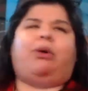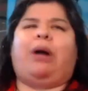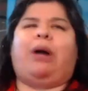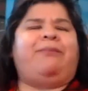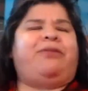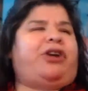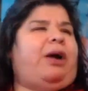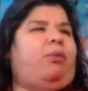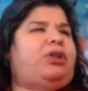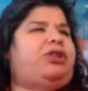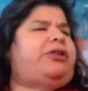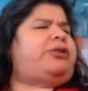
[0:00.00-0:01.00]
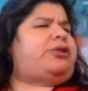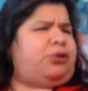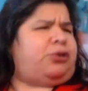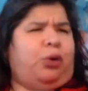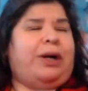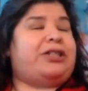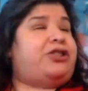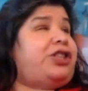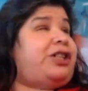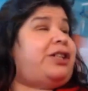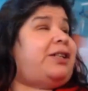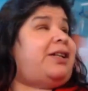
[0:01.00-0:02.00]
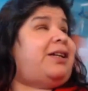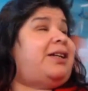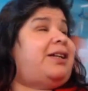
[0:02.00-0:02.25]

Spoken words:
I'm sorry, what's your question?